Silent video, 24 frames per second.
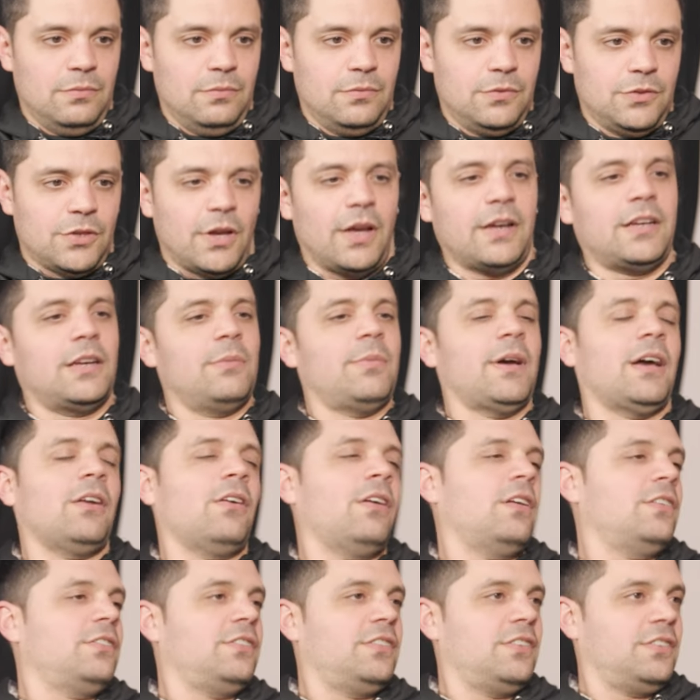talking about
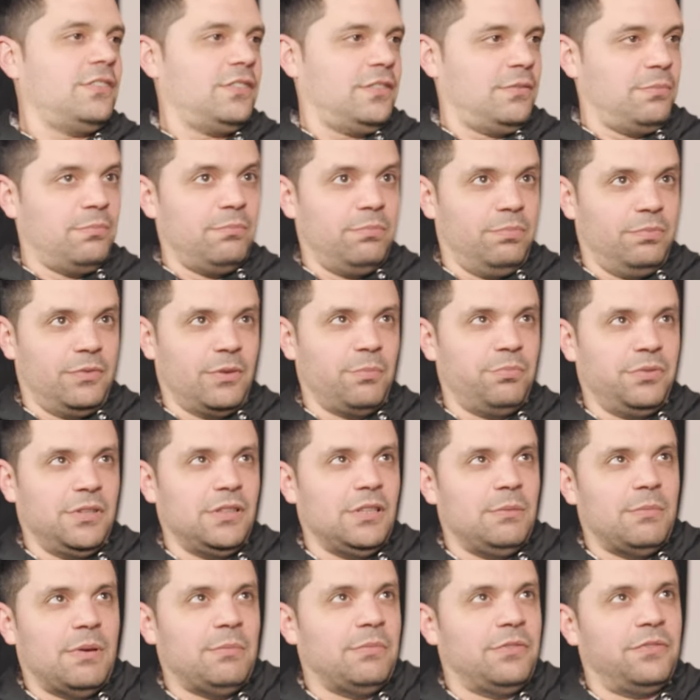all this has
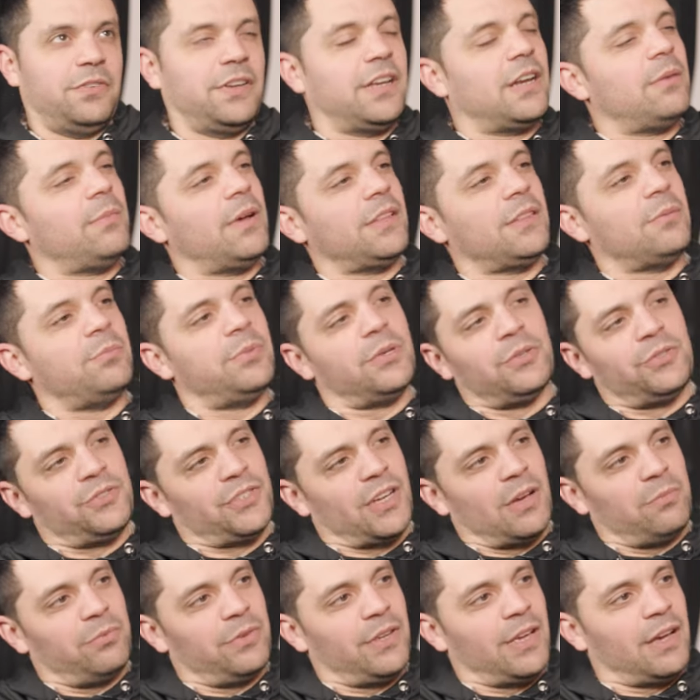completely made me forget about the build
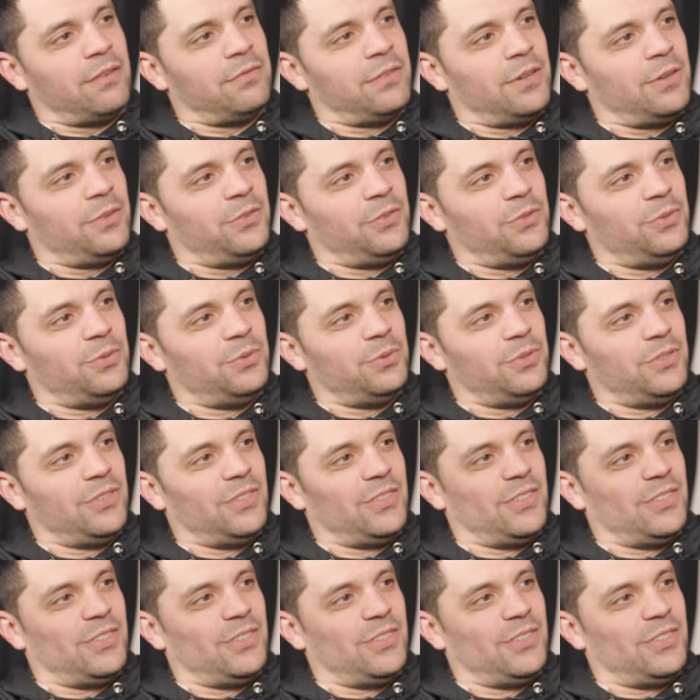shop we have there too.